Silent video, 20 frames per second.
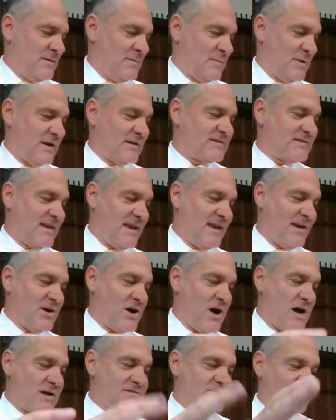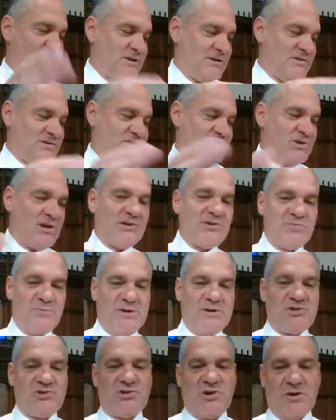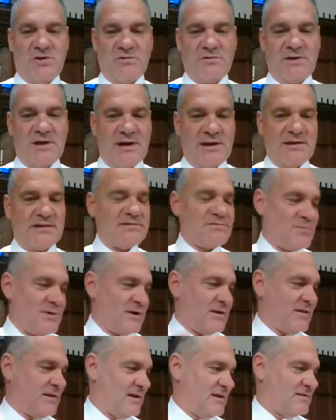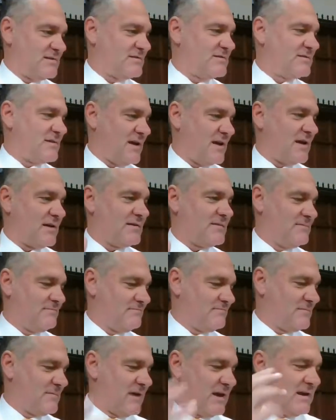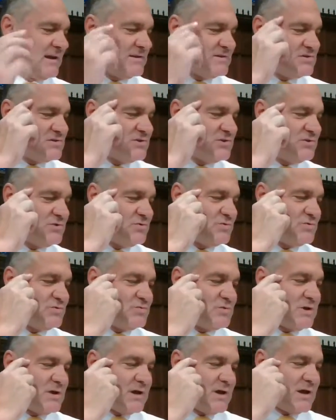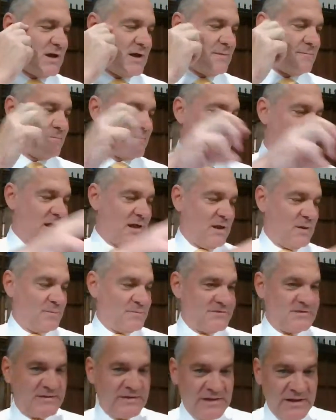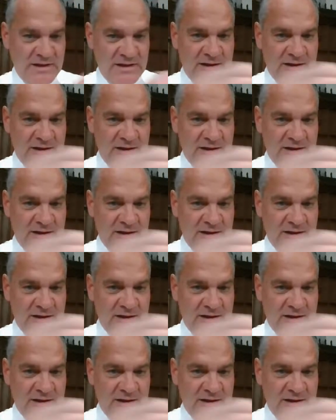But as King Oswy's judgment showed, that is one of these kings who helped